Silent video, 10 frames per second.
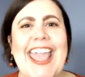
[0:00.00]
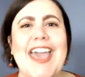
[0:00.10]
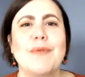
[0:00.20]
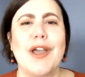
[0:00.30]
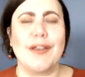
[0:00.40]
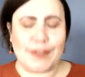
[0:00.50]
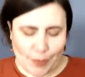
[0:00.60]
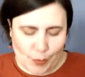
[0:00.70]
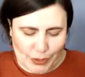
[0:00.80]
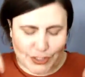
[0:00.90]
And we also
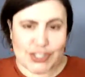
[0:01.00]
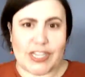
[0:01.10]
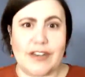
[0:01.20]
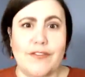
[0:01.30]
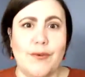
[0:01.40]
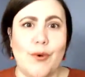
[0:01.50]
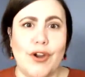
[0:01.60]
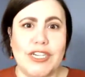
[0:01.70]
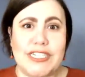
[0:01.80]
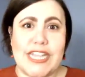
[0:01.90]
have a worksheet
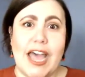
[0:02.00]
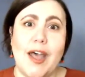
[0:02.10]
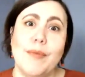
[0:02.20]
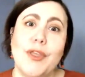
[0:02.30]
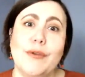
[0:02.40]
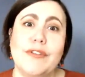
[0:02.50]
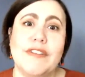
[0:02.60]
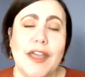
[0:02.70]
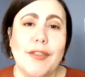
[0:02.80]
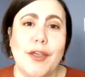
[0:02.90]
for you to
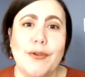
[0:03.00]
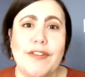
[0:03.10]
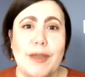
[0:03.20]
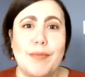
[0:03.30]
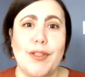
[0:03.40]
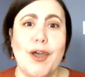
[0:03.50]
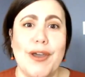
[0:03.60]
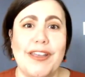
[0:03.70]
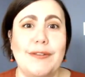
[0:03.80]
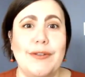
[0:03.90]
download down below
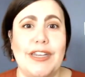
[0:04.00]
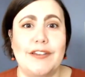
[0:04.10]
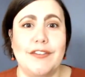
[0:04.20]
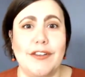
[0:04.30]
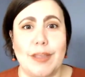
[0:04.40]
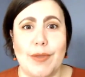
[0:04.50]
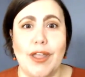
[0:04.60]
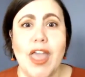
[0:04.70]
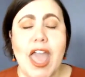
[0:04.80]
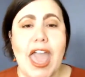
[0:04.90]
us. You can enter your
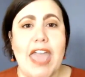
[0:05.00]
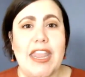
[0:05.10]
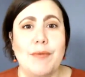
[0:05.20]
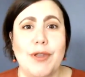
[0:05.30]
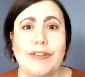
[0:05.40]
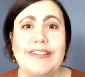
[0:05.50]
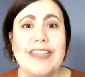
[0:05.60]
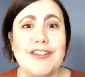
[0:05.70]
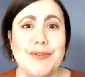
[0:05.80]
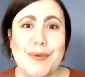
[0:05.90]
email and we'll
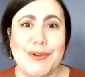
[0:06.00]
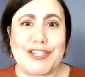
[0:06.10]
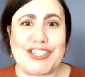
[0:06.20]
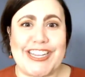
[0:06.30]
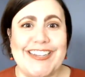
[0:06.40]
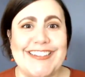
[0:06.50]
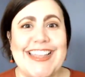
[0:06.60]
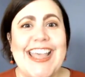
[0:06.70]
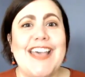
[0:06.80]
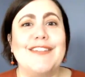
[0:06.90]
send you a
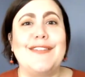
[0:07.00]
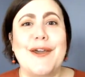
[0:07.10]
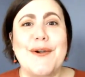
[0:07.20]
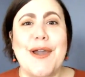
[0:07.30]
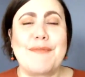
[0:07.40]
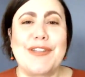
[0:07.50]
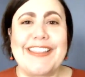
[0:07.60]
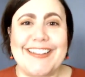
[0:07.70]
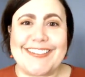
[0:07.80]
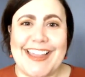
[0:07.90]
worksheet. So I'm
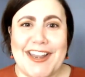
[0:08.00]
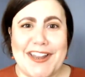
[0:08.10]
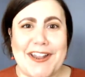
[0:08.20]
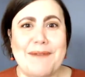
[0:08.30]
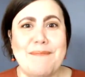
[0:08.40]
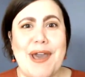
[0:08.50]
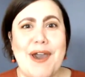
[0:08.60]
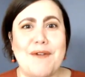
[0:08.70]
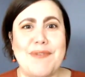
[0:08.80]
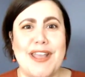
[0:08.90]
really excited
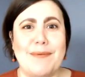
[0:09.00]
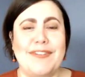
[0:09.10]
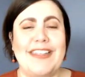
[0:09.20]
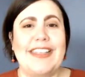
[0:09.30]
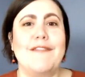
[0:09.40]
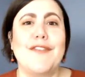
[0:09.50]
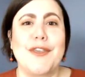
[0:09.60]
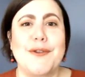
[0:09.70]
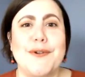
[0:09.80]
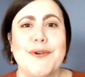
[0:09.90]
about being able to give
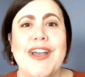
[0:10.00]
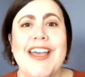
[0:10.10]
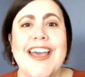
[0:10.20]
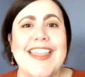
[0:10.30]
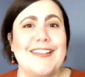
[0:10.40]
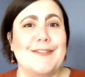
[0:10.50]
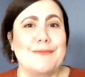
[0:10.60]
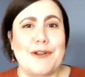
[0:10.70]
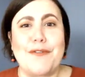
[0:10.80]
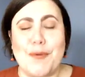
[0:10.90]
you this
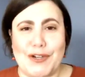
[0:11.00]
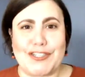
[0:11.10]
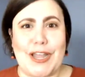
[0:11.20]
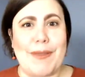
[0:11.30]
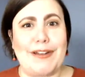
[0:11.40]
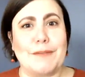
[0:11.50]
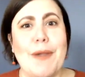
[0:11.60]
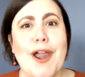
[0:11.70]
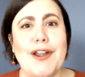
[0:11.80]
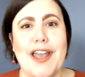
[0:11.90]
wonderful workshop. And it's
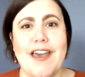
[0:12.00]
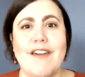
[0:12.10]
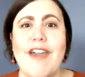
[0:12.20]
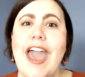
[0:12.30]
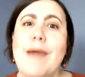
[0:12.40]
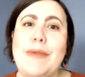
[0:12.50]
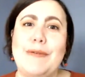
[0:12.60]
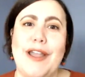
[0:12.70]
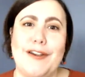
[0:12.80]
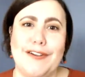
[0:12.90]
part of Happy
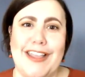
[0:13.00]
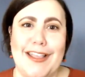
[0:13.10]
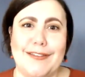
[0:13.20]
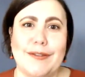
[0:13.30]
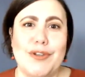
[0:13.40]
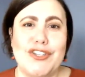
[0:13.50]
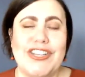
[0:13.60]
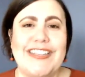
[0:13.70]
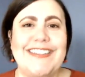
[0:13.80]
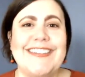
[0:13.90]
Writer Days, which
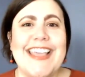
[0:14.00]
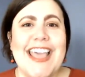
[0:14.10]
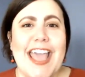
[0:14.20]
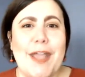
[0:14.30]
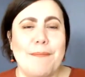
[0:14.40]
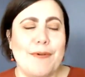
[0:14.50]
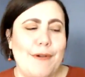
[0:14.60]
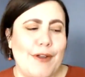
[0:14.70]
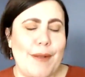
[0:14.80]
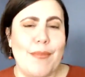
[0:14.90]
is a
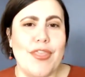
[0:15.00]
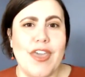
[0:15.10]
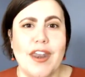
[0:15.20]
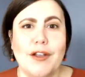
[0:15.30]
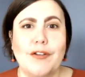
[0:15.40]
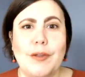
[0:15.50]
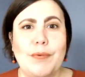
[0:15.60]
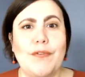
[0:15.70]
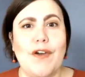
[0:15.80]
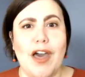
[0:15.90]
program that a group
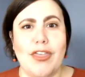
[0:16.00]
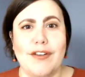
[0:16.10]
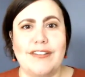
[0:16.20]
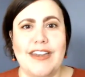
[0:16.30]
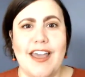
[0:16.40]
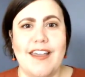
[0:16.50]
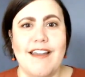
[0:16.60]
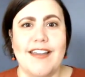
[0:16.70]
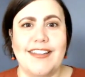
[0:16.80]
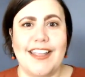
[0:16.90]
of authors and I
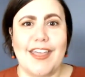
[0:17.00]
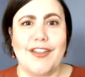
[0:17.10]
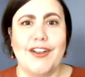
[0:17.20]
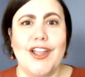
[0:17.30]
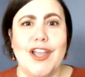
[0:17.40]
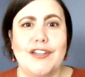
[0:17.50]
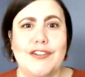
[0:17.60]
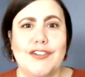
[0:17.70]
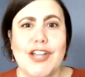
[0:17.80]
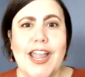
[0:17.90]
got together
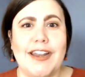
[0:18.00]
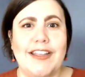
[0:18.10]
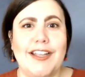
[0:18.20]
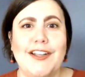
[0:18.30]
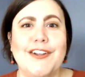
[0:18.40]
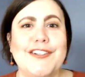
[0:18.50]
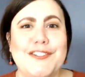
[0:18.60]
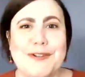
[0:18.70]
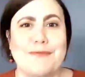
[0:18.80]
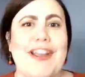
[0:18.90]
to try to
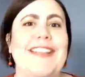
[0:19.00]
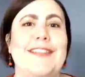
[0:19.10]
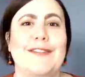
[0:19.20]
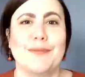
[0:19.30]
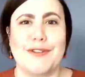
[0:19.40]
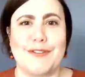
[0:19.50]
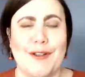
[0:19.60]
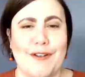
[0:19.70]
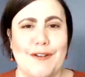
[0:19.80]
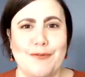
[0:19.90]
encourage you to write this
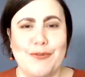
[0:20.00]
winter.